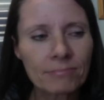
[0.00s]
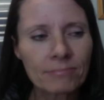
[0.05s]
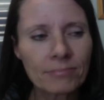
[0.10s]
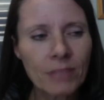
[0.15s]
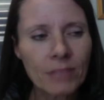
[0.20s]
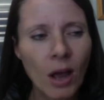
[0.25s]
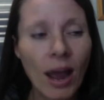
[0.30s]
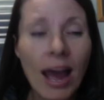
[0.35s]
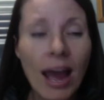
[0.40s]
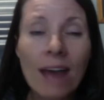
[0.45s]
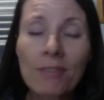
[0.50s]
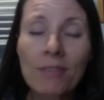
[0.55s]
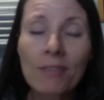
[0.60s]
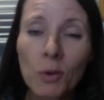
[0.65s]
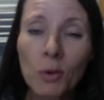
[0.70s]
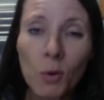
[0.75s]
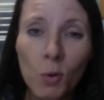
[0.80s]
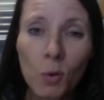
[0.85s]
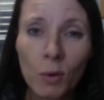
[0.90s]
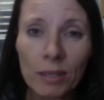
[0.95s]
I haven't
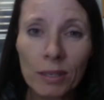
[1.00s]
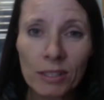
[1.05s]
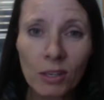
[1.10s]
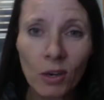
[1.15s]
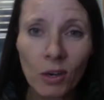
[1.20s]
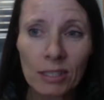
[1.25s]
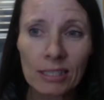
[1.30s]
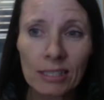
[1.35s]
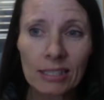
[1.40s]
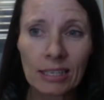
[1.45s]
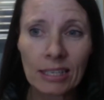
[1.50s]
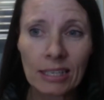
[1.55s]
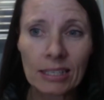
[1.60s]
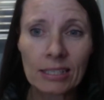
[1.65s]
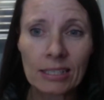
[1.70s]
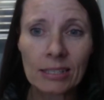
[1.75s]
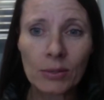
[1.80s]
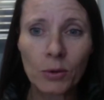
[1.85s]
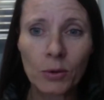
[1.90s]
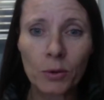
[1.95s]
always got
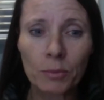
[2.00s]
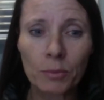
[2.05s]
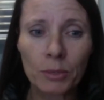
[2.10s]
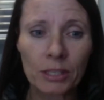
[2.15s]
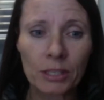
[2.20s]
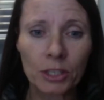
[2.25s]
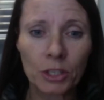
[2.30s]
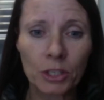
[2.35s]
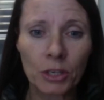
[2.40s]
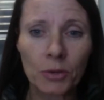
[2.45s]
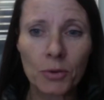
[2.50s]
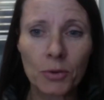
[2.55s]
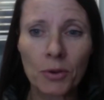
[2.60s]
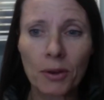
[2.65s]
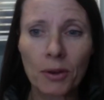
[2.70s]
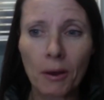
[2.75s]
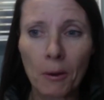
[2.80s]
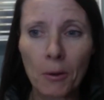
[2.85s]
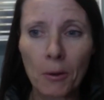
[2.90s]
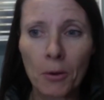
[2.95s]
singers or a musician who
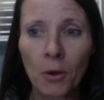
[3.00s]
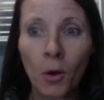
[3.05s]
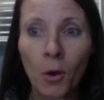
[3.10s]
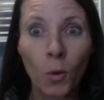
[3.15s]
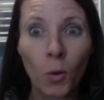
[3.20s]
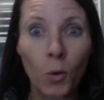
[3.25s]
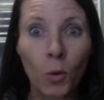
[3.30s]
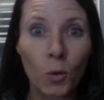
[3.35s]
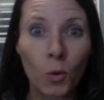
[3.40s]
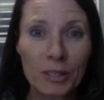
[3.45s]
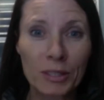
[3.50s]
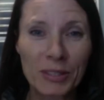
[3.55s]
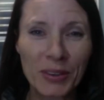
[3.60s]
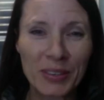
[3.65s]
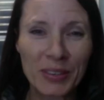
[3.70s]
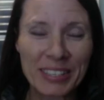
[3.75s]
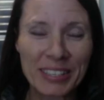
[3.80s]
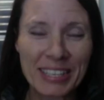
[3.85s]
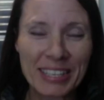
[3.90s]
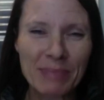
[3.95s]
know all the
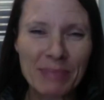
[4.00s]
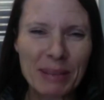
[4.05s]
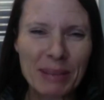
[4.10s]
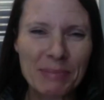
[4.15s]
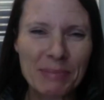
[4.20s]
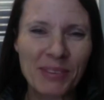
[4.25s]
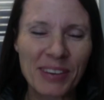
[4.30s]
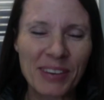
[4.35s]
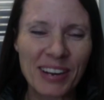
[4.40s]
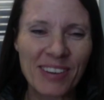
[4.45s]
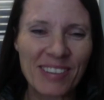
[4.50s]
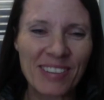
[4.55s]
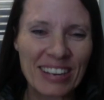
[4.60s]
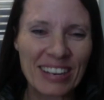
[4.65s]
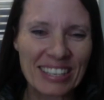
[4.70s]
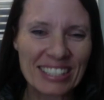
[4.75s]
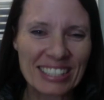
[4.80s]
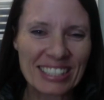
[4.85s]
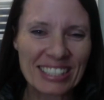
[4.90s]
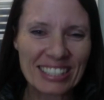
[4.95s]
songs that people
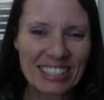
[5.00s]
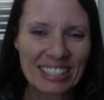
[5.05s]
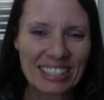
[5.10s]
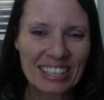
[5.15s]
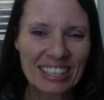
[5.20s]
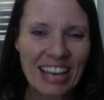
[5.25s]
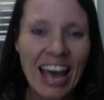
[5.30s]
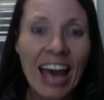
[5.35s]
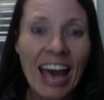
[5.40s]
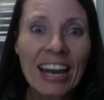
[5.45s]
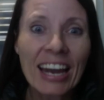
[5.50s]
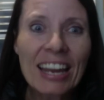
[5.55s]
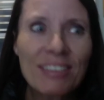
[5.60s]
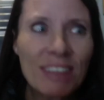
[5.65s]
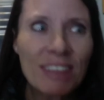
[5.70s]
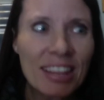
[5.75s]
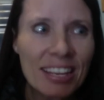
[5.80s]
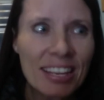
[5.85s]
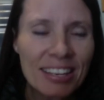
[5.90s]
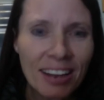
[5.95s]
request. And
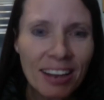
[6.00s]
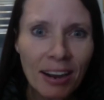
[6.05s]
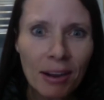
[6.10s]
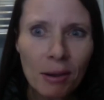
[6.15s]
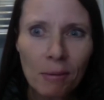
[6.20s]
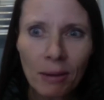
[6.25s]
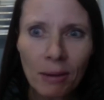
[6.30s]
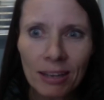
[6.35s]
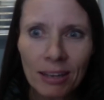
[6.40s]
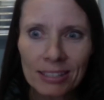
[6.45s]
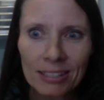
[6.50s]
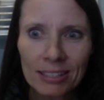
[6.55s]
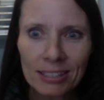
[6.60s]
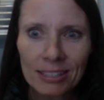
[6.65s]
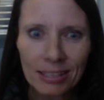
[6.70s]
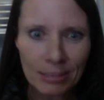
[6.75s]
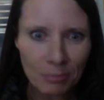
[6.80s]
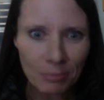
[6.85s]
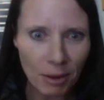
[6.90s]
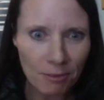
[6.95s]
even the younger ones
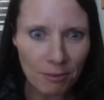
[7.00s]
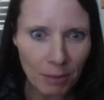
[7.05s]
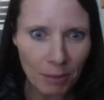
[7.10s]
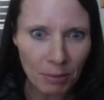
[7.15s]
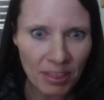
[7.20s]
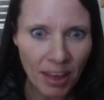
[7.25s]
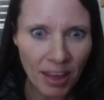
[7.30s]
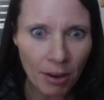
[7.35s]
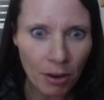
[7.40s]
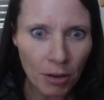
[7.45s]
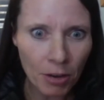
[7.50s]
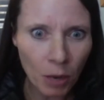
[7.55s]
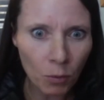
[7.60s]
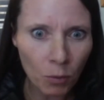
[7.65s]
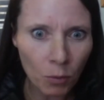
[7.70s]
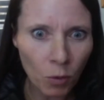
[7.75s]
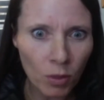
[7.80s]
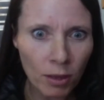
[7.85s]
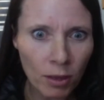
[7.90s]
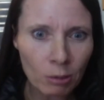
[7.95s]
in my family, they don't know
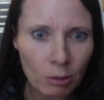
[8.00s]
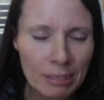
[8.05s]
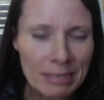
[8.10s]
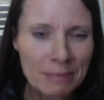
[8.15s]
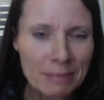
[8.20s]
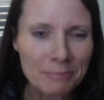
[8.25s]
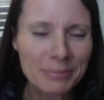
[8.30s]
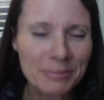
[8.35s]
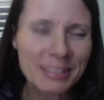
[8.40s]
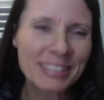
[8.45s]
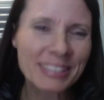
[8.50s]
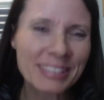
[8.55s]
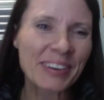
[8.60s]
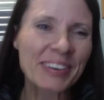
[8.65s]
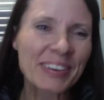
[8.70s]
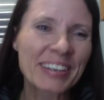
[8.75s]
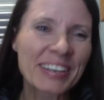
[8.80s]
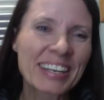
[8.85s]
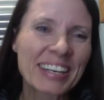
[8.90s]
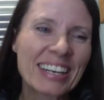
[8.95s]
all the old hymns.
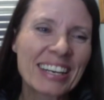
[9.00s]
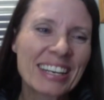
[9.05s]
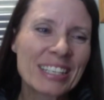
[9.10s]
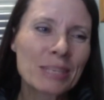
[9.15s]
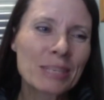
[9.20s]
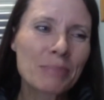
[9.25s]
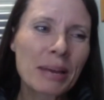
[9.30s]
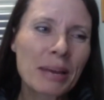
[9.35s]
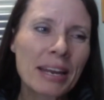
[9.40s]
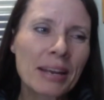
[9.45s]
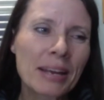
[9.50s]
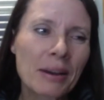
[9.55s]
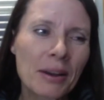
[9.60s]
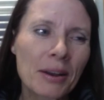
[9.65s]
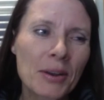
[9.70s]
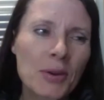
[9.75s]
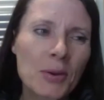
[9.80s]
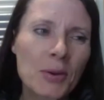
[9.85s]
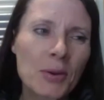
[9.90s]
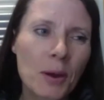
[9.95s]
So depending on
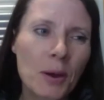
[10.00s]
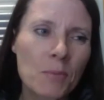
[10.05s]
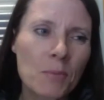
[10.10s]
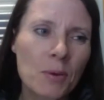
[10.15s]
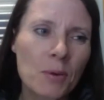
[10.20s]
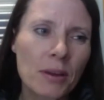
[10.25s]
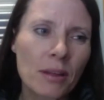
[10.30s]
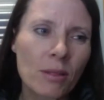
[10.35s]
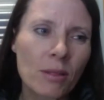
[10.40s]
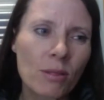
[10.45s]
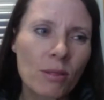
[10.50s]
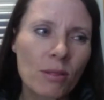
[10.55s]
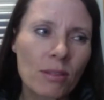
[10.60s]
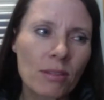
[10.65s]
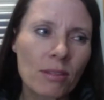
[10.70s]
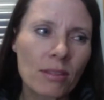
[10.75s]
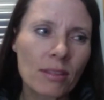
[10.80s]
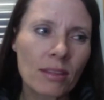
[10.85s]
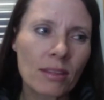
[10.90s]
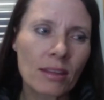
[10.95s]
who I'm with.
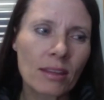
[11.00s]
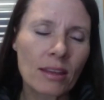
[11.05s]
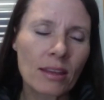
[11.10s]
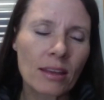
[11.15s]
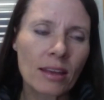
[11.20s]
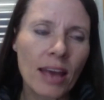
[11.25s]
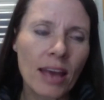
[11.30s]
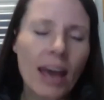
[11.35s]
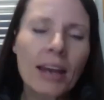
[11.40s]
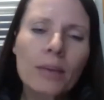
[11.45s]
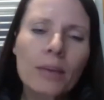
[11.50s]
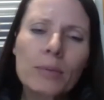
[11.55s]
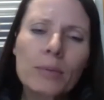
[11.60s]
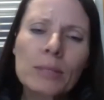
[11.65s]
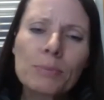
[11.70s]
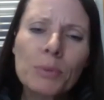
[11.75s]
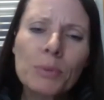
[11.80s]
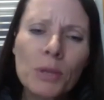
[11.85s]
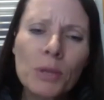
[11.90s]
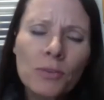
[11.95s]
And it was
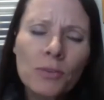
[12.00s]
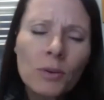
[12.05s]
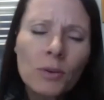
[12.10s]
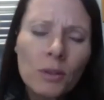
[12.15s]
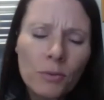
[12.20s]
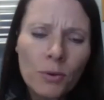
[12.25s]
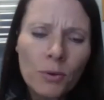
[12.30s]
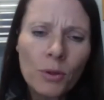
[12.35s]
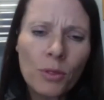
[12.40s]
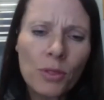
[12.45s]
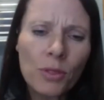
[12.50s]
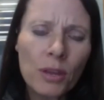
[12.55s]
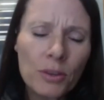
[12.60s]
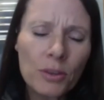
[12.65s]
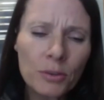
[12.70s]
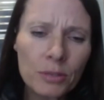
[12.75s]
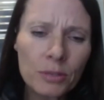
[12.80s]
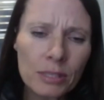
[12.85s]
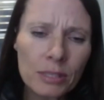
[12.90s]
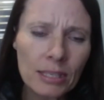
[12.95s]
beautiful, Ruth, that
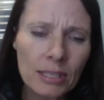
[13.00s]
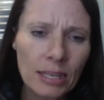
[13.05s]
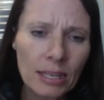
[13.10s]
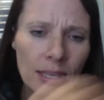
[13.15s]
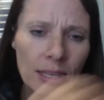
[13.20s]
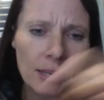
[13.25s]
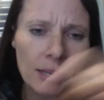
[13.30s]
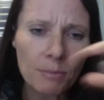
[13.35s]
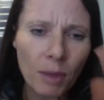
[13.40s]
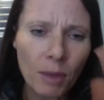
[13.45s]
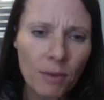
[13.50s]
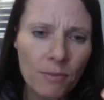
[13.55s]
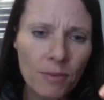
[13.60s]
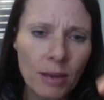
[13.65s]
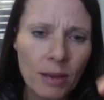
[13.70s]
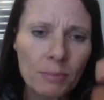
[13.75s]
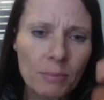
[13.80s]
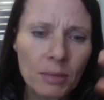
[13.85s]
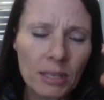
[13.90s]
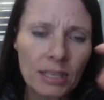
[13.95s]
you said that my
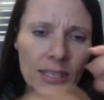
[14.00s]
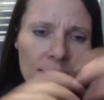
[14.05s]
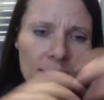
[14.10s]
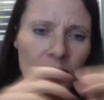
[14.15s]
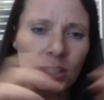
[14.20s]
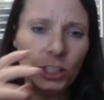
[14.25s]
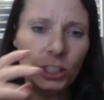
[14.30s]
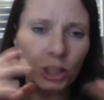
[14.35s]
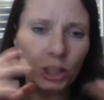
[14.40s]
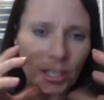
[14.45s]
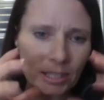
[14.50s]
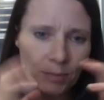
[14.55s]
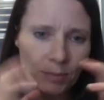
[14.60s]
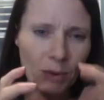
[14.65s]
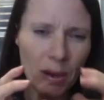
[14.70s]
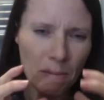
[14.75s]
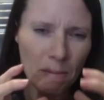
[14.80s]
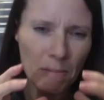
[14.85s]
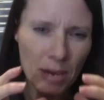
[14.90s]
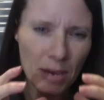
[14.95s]
family isn't just my
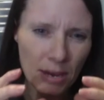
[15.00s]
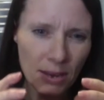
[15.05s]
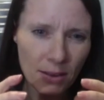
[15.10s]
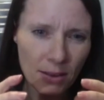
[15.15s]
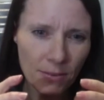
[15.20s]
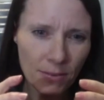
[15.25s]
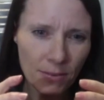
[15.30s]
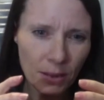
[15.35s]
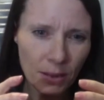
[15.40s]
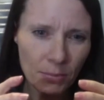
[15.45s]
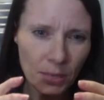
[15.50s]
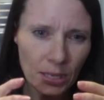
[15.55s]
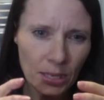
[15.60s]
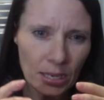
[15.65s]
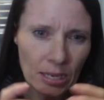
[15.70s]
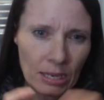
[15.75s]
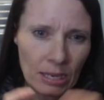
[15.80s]
immediate family.